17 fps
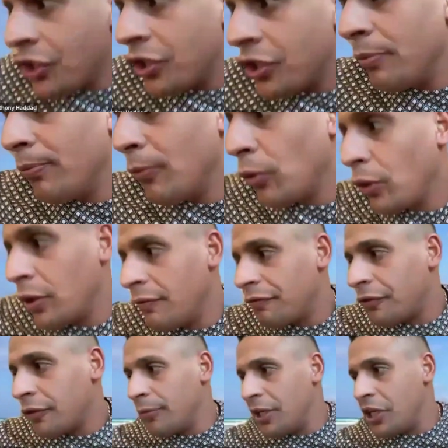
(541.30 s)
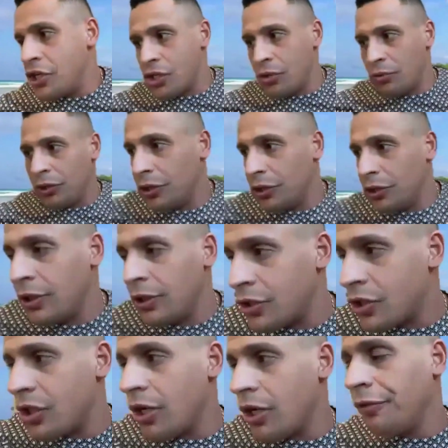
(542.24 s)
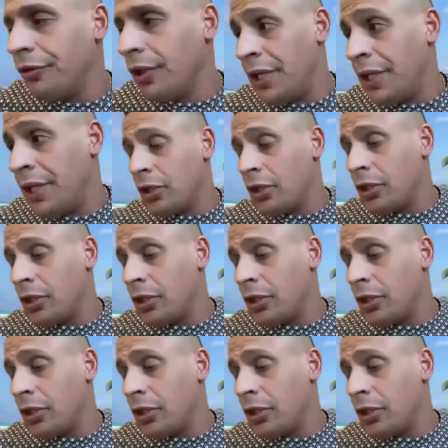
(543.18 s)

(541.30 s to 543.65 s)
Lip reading: some more information with you and stuff later.